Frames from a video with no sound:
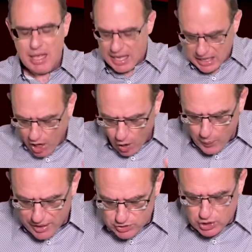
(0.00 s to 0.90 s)
And all
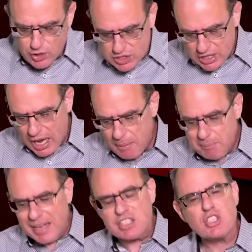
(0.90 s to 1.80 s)
we have to do is come
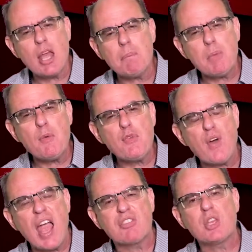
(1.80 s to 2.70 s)
by simple
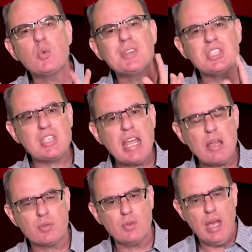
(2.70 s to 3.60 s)
faith and
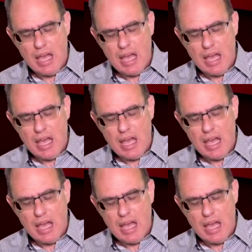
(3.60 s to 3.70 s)
receive